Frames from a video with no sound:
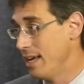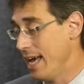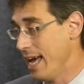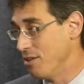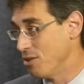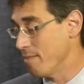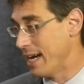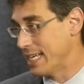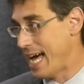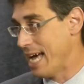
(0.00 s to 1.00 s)
And during
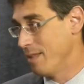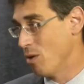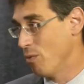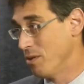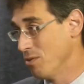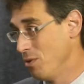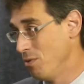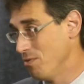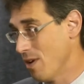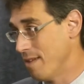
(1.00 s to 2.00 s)
my time there, we
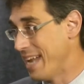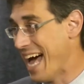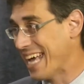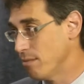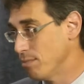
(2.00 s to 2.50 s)
grew from 9